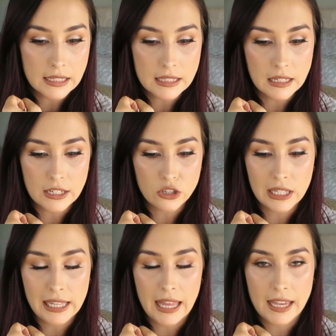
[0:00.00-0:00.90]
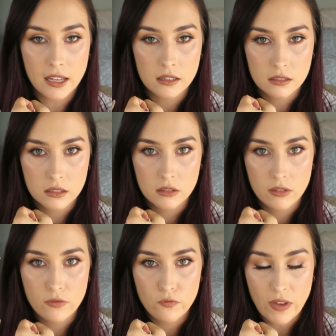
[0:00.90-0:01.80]
it's literally like
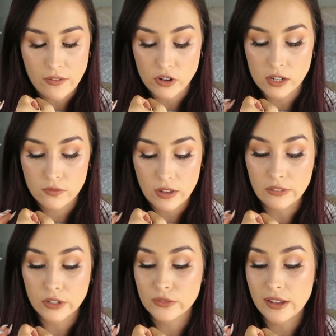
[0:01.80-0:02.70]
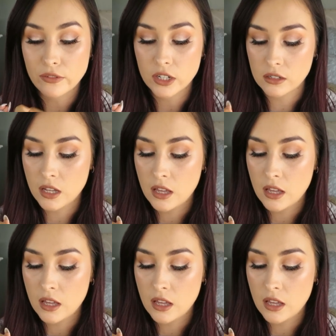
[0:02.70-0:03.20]
favourite, favourite, favourite.